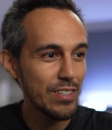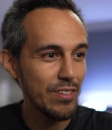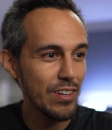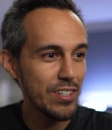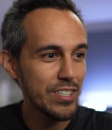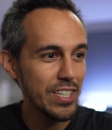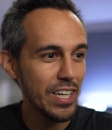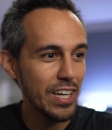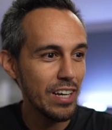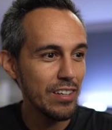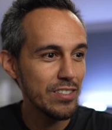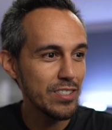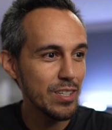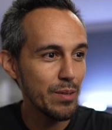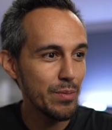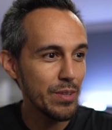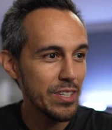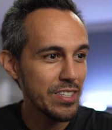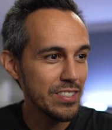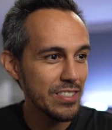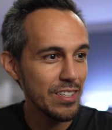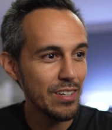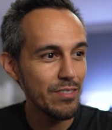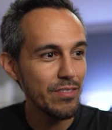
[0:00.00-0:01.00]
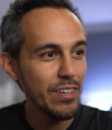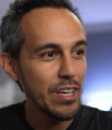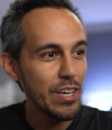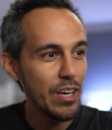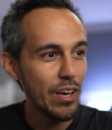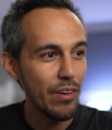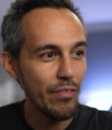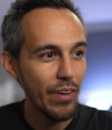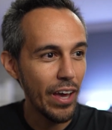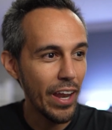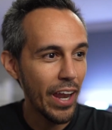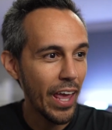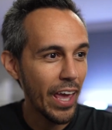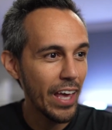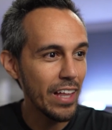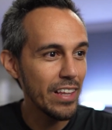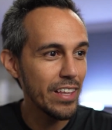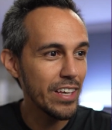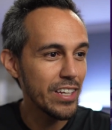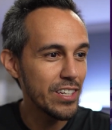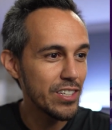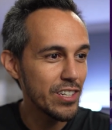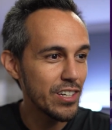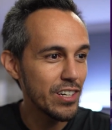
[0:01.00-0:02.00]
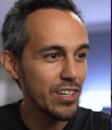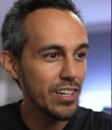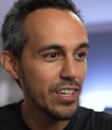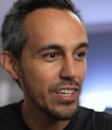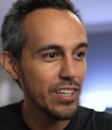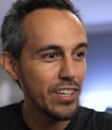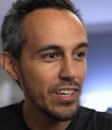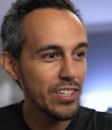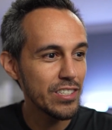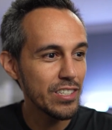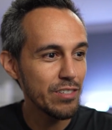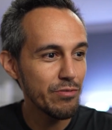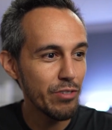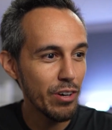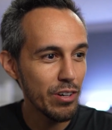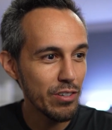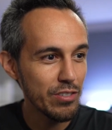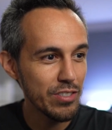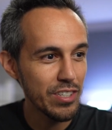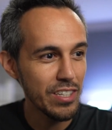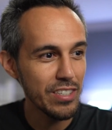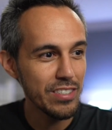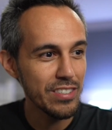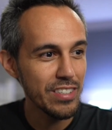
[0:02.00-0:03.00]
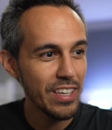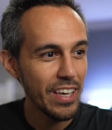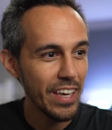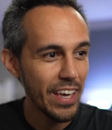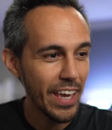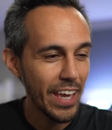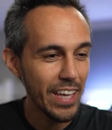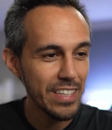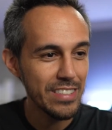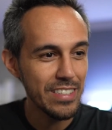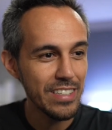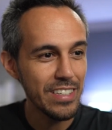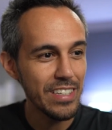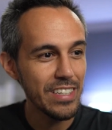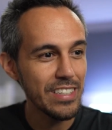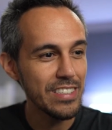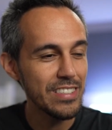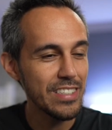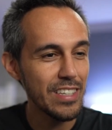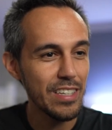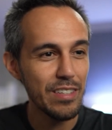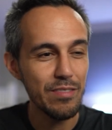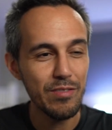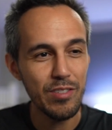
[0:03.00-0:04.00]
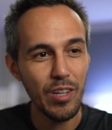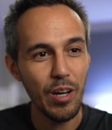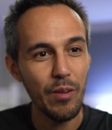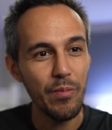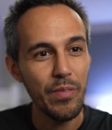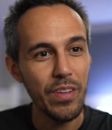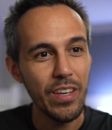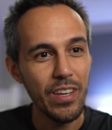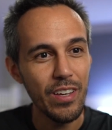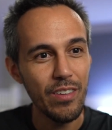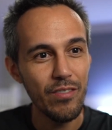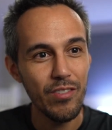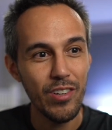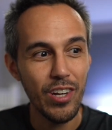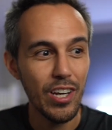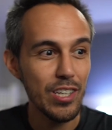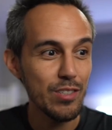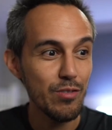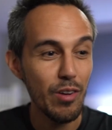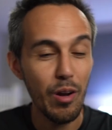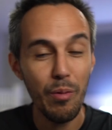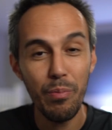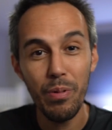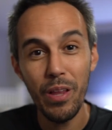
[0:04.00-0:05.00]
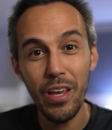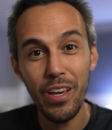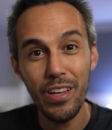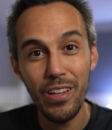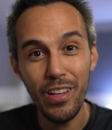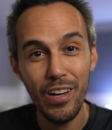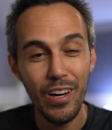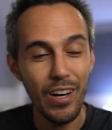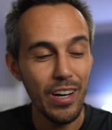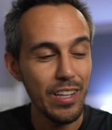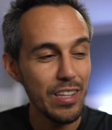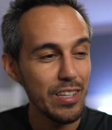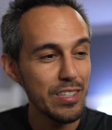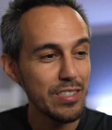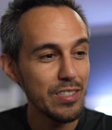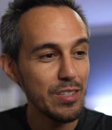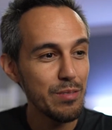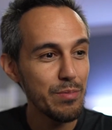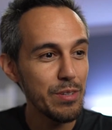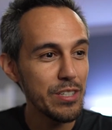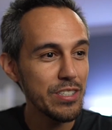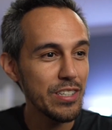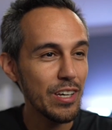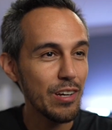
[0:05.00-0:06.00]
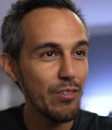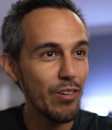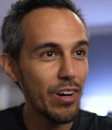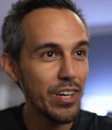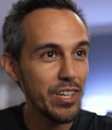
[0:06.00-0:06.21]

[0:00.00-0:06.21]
want to check out some of this stuff, Van Halen, Journey, Guns N' Roses, AC/DC. So if you guys want to play, listen to music while